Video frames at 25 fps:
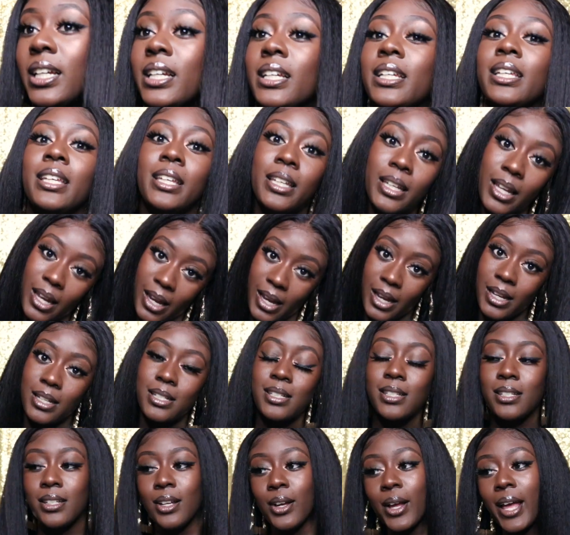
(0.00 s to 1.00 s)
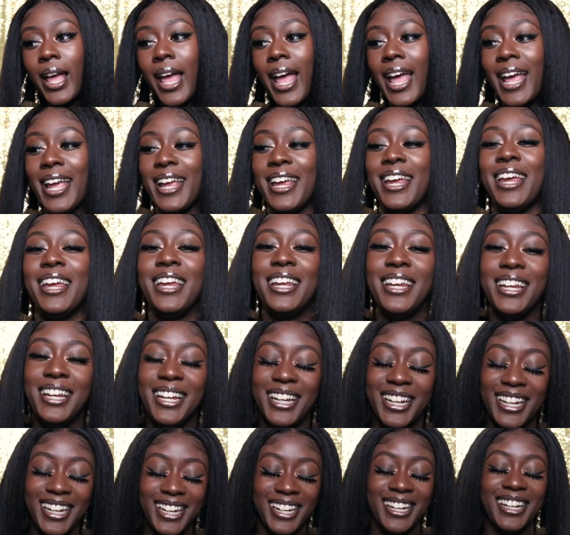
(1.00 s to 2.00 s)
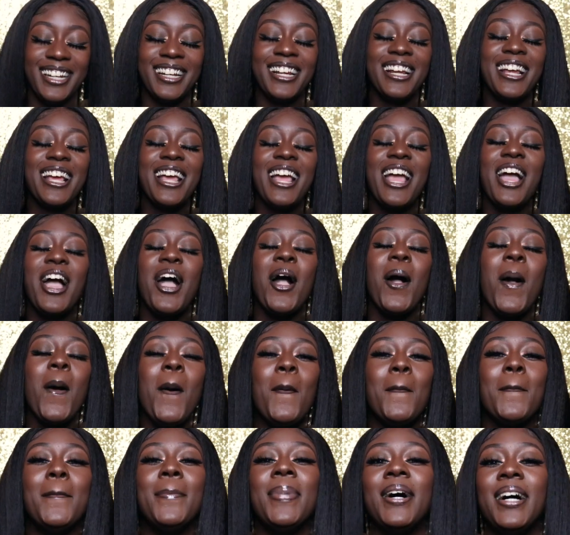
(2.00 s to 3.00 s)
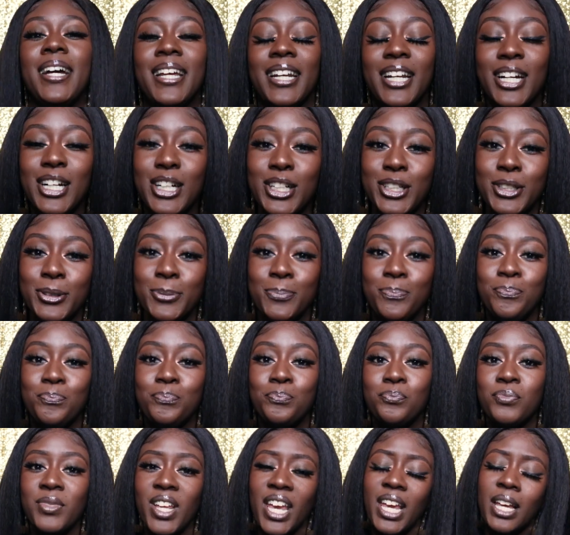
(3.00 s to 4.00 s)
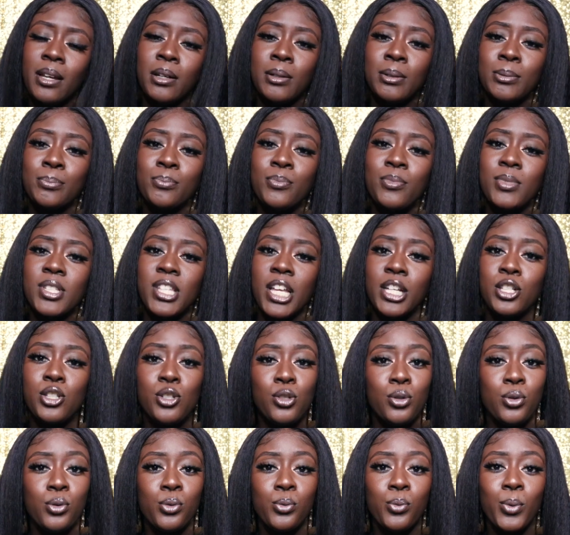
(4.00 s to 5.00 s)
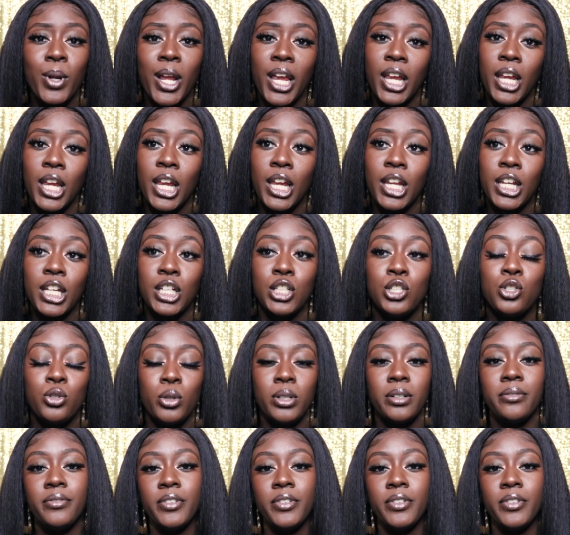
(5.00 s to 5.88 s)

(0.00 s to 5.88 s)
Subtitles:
yes, okay? But yeah, stay tuned and enjoy